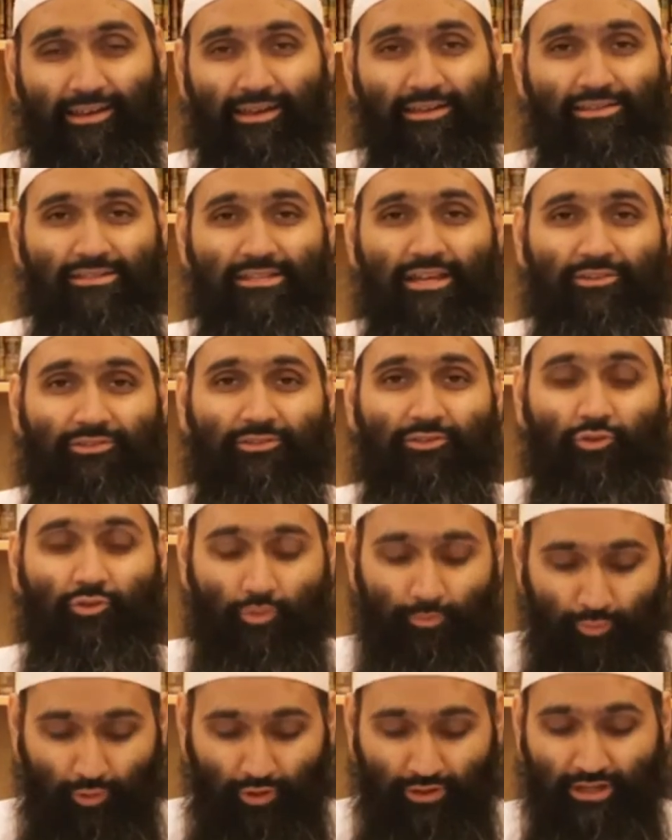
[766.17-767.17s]
Just
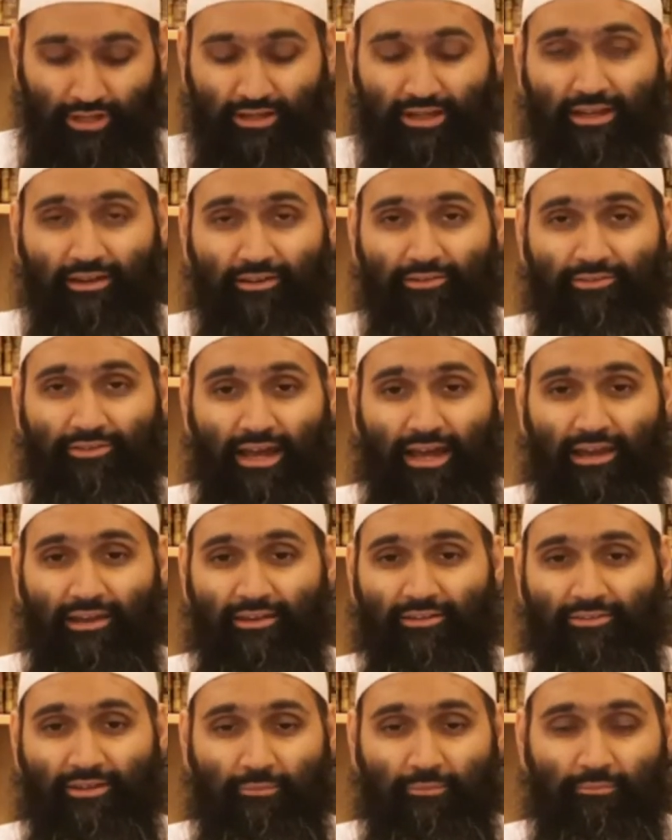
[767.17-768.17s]
to put it
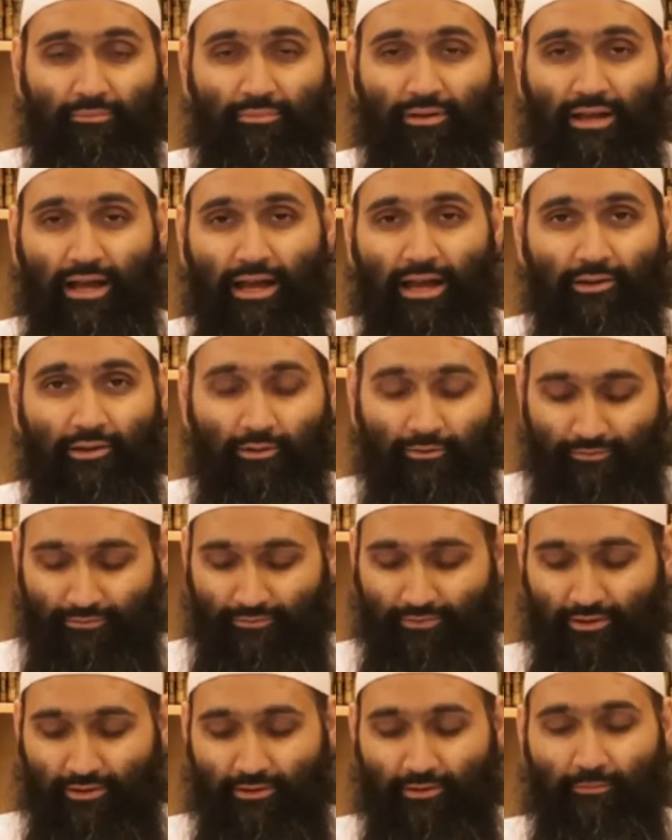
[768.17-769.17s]
inside some kind
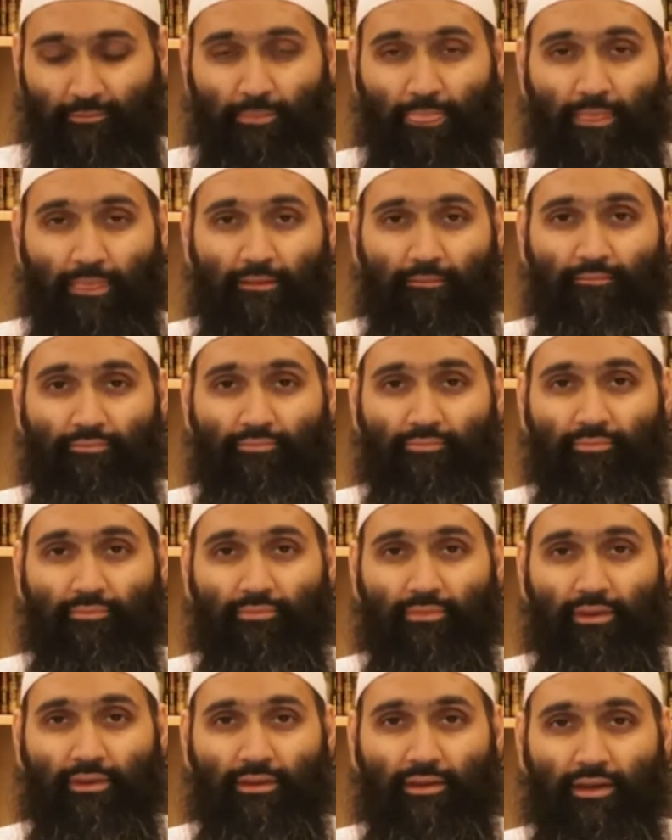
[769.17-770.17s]
of
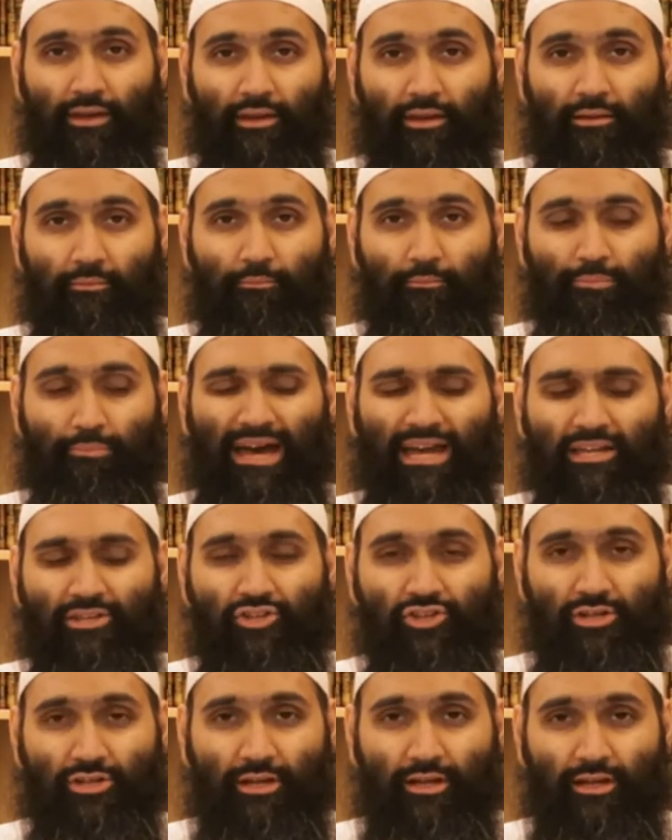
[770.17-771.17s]
any
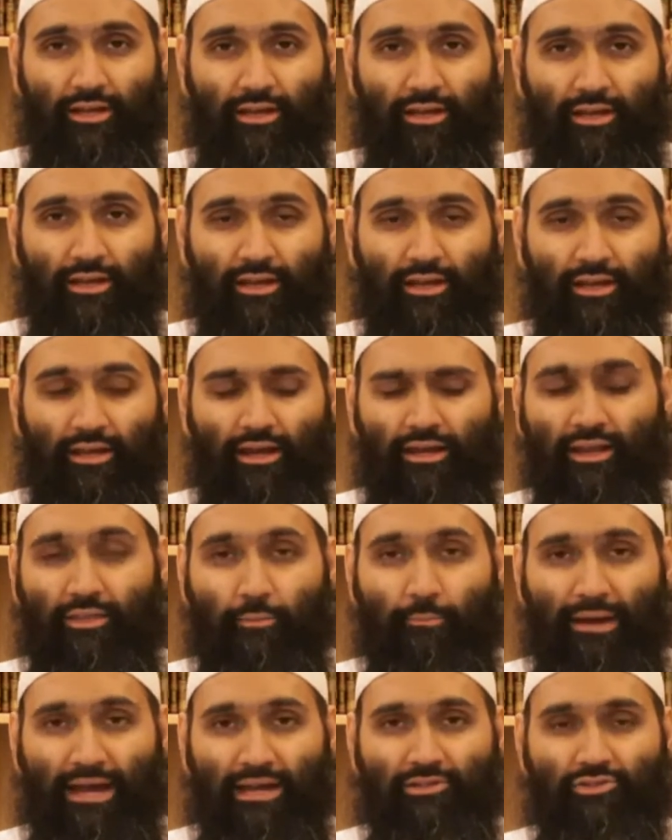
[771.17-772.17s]
patch, a leather
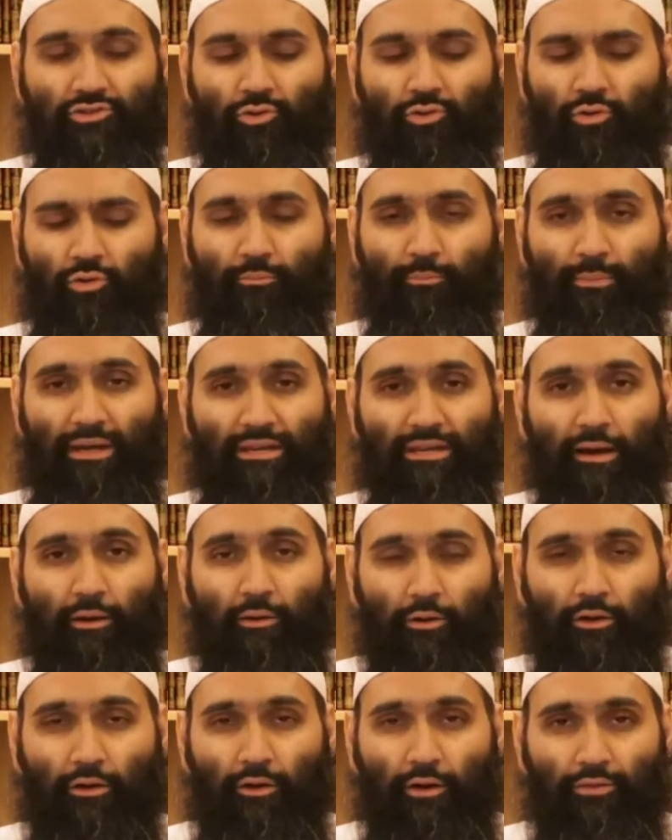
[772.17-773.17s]
patch, or made out
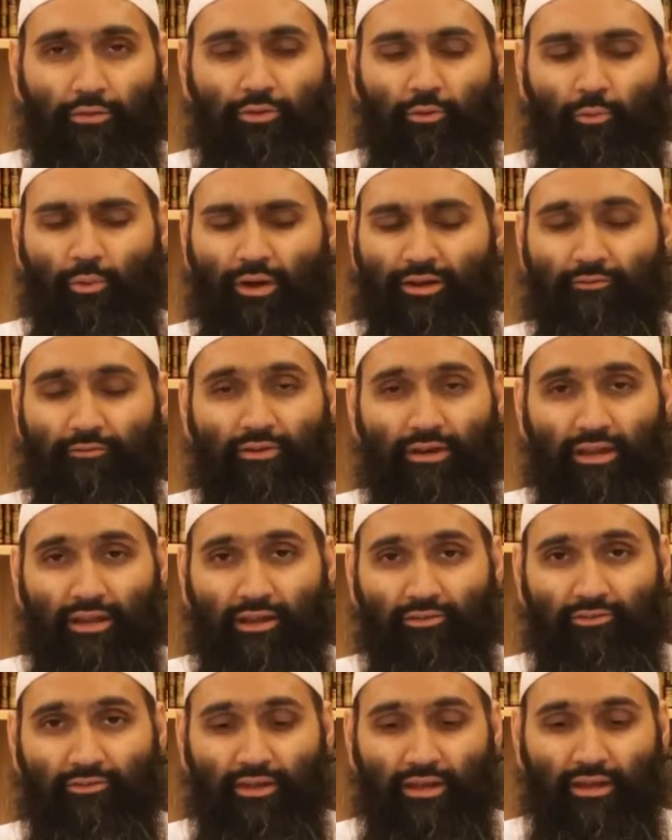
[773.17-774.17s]
of cloth, or whatever it
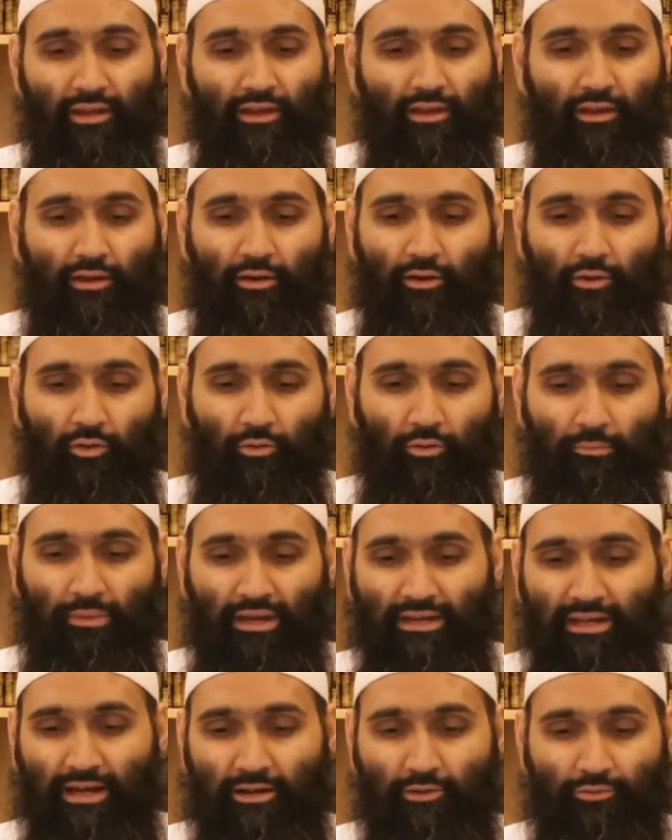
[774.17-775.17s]
is, or
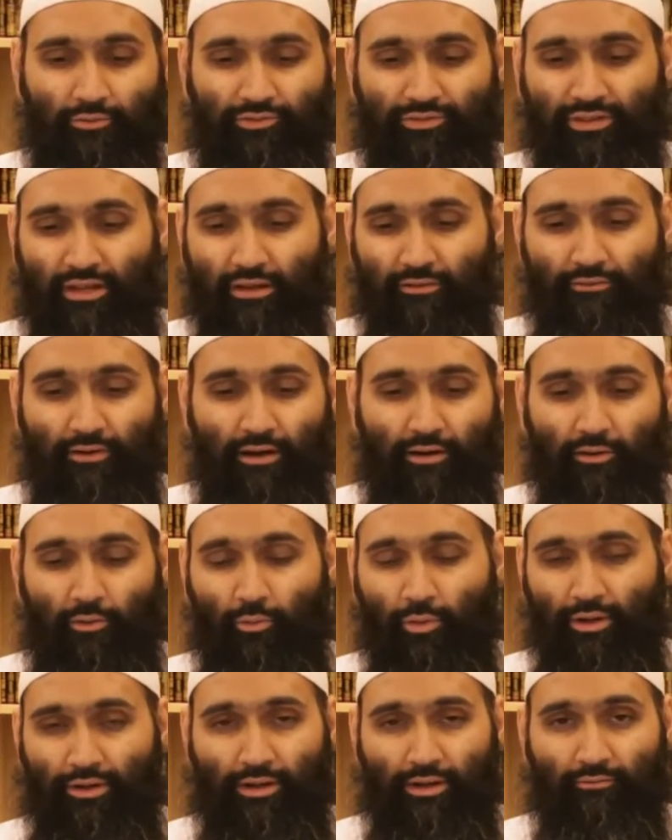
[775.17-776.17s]
made out of silver, or
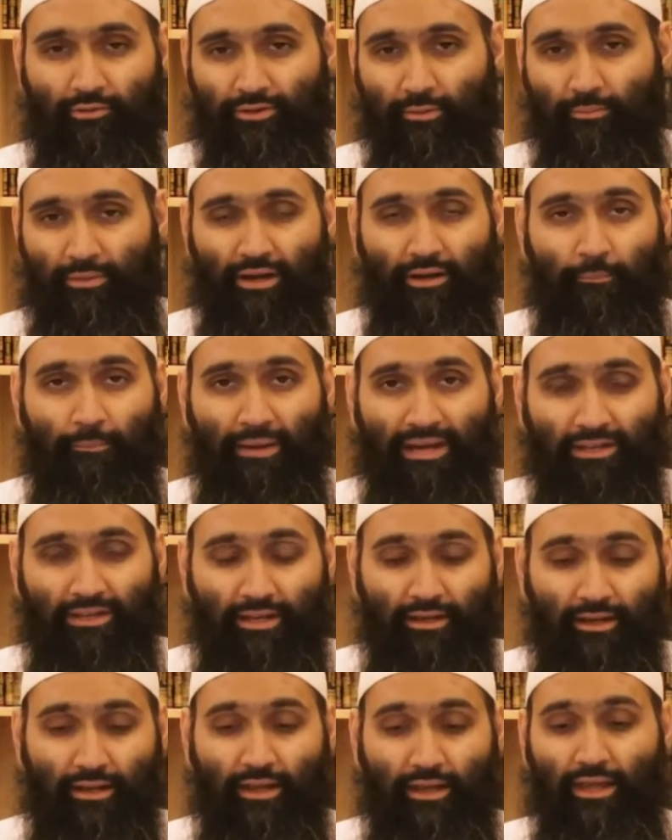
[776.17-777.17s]
whatever, some kind of
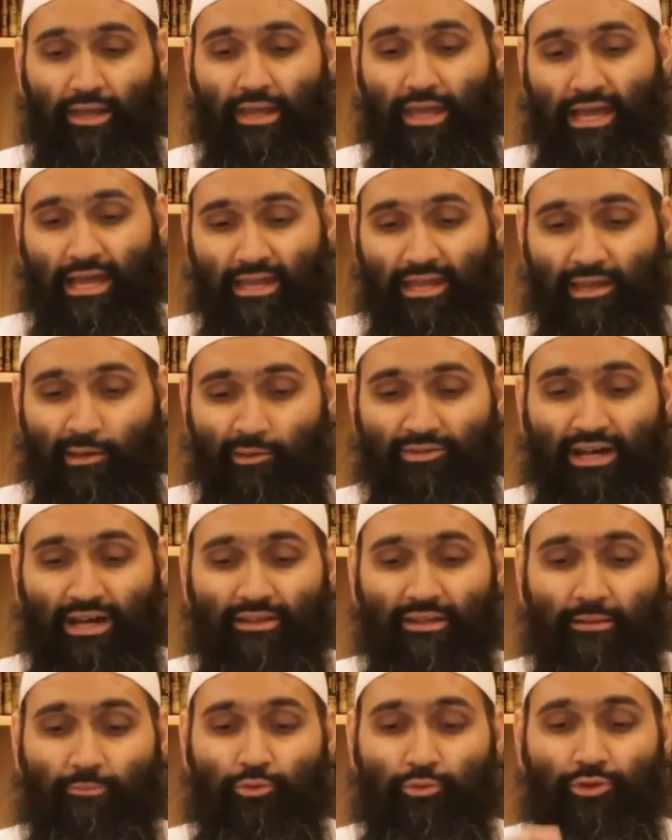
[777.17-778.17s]
metal, and
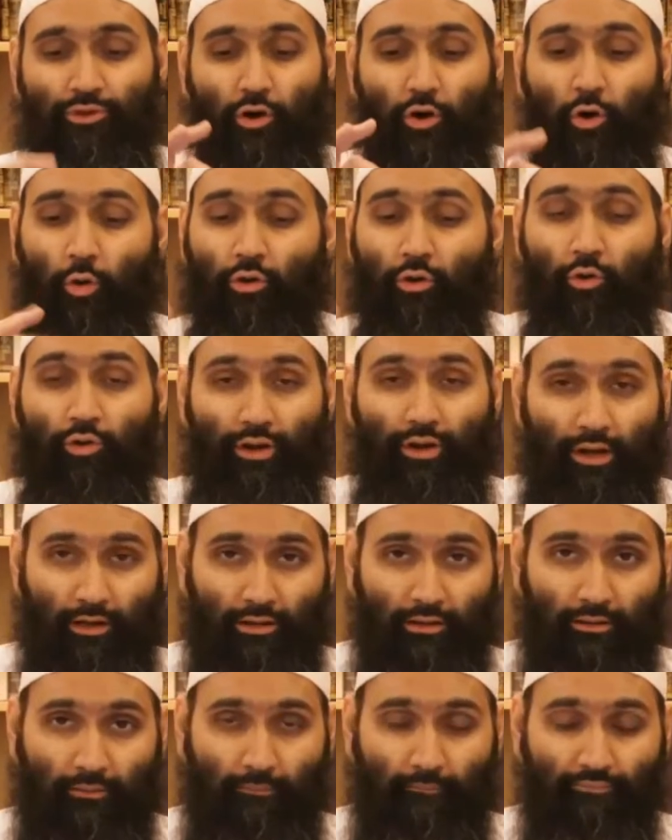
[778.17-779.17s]
inside they put the whole
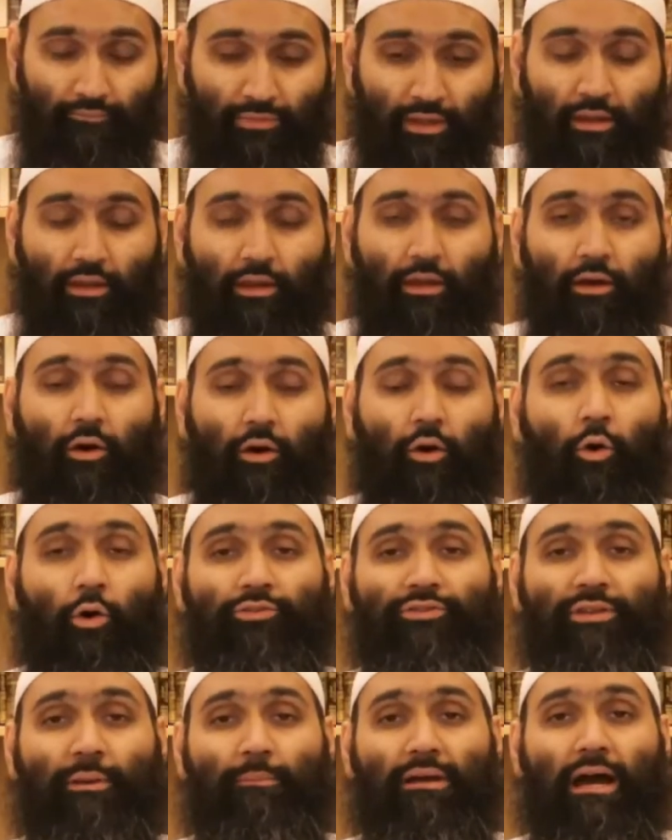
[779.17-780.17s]
Quran, or
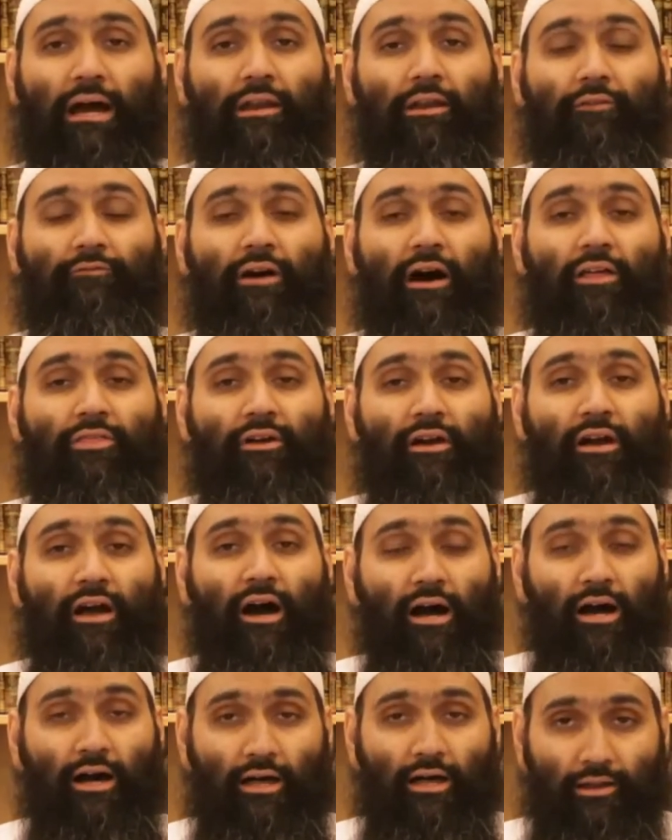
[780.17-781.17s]
some kind of
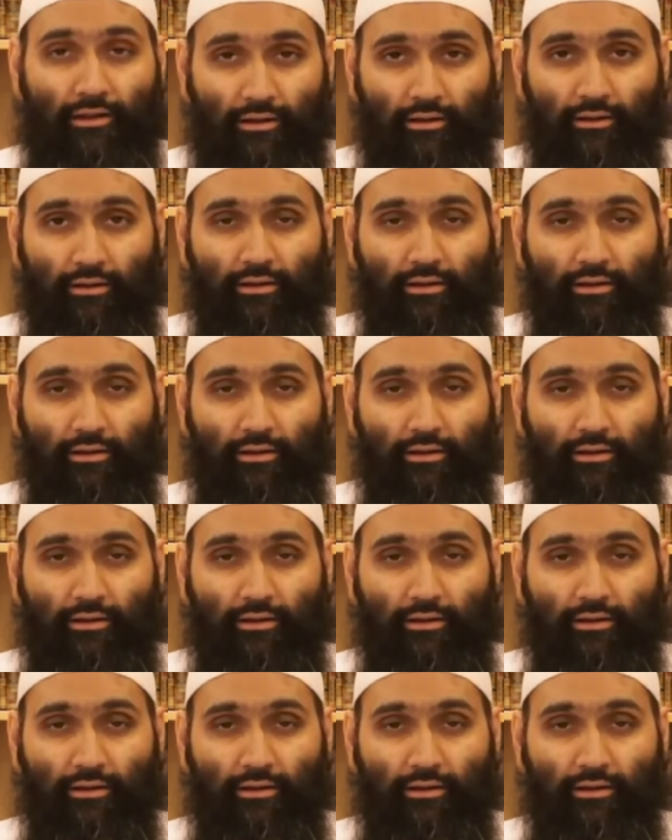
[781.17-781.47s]
adhkar